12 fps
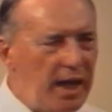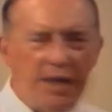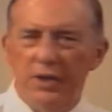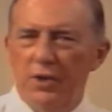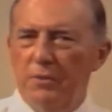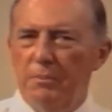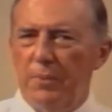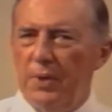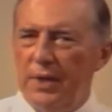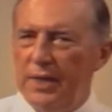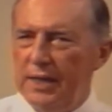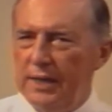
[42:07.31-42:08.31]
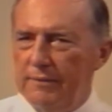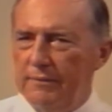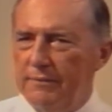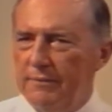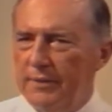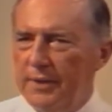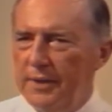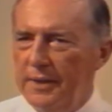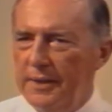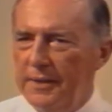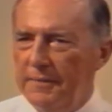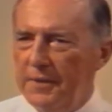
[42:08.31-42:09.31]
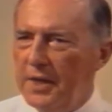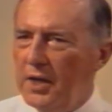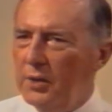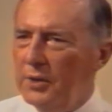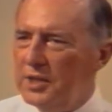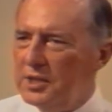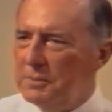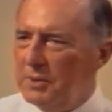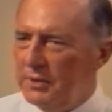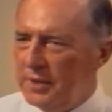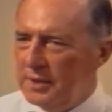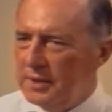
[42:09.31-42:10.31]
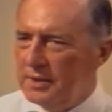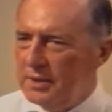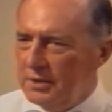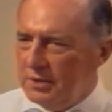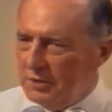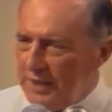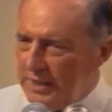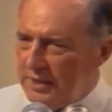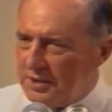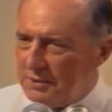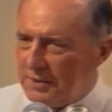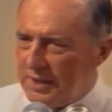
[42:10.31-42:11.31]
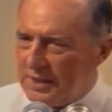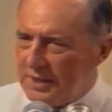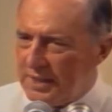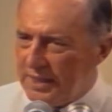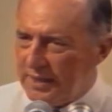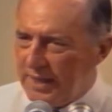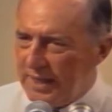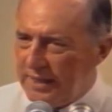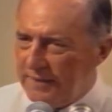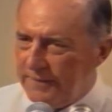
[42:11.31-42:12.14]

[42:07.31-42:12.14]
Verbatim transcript: I don't believe the Holy Spirit deals with us like that.